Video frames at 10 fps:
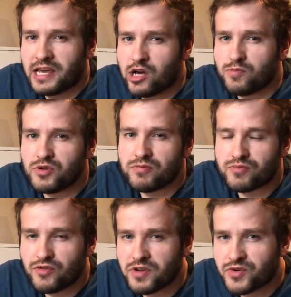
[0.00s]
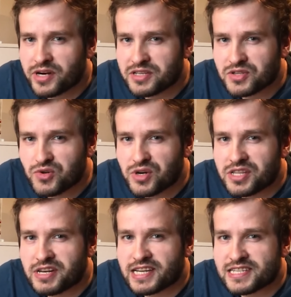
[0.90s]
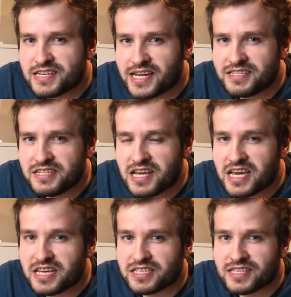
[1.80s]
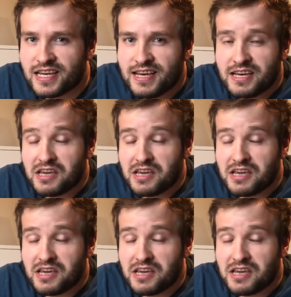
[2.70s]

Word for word: I knew absolutely nothing about making videos when I first started on